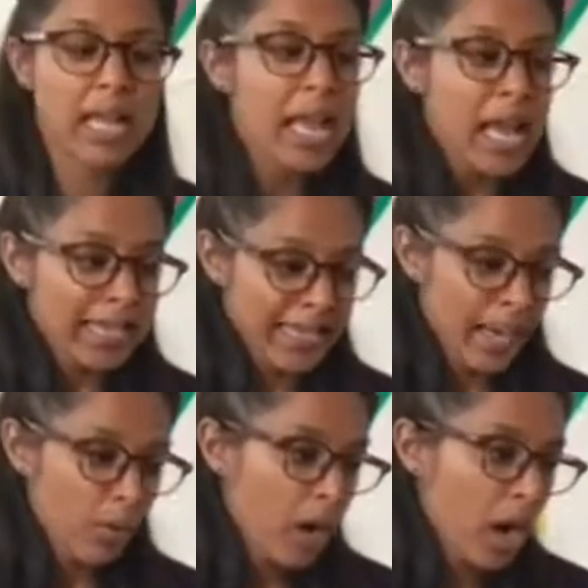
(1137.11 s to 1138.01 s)
Now,
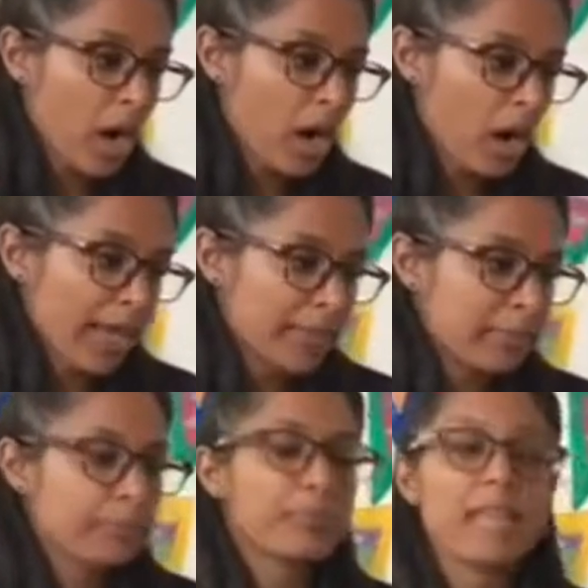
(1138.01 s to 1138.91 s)
I
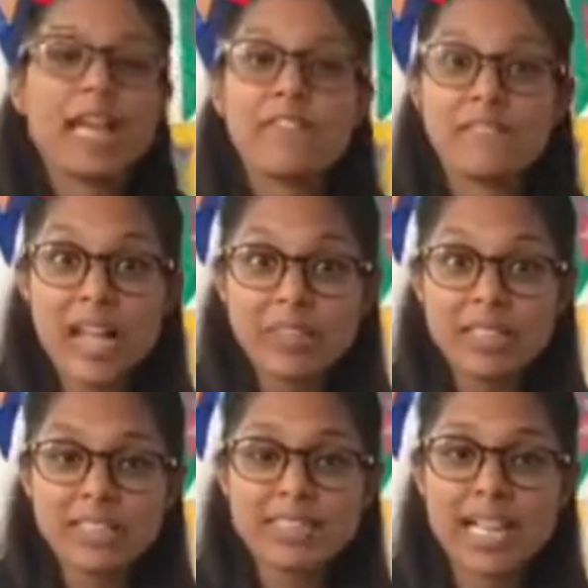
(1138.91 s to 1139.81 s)
found this
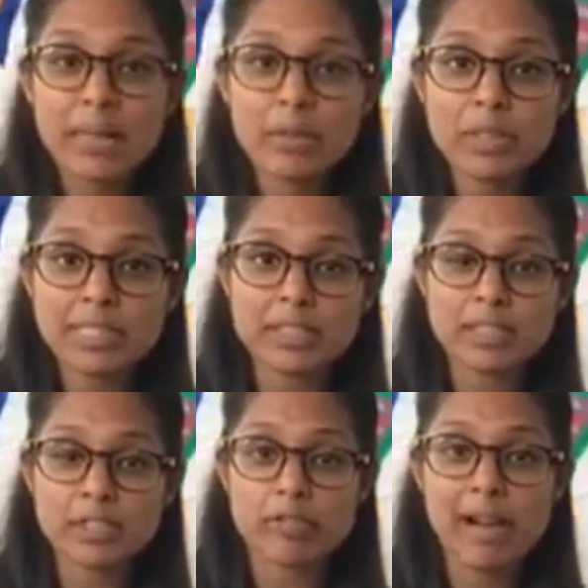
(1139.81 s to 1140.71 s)
game on
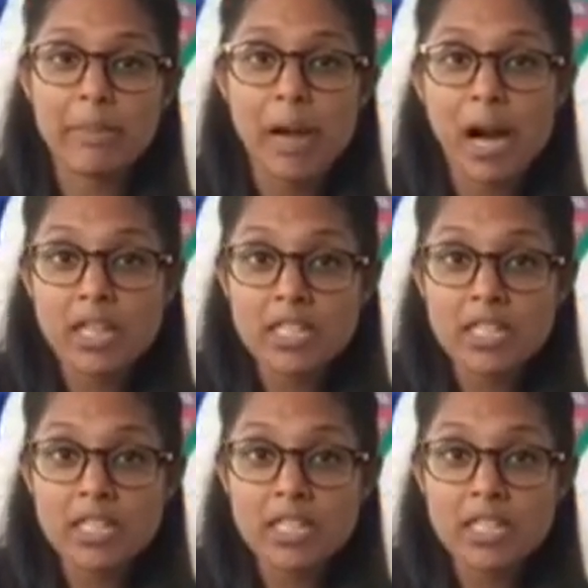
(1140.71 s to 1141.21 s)
Instagram under